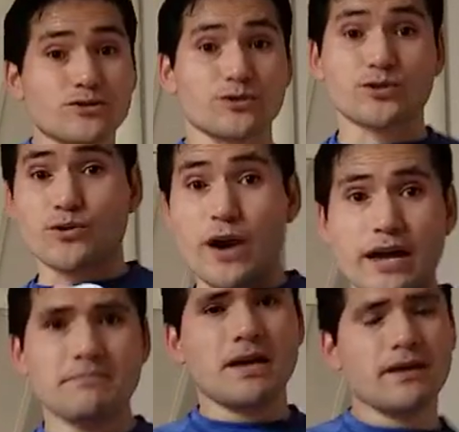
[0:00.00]

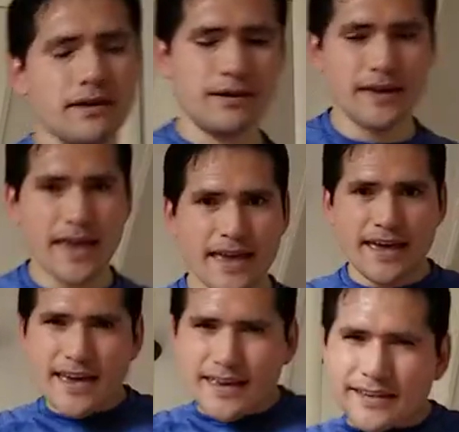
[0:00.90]
subscribe
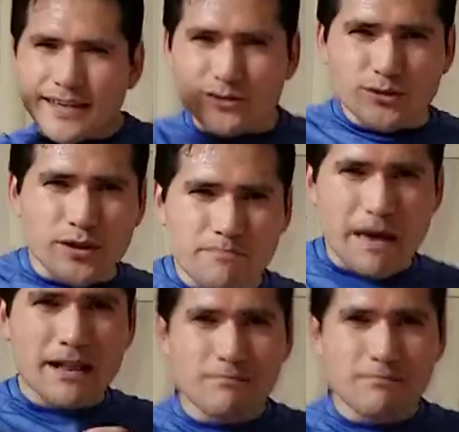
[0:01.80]
and hit to the bell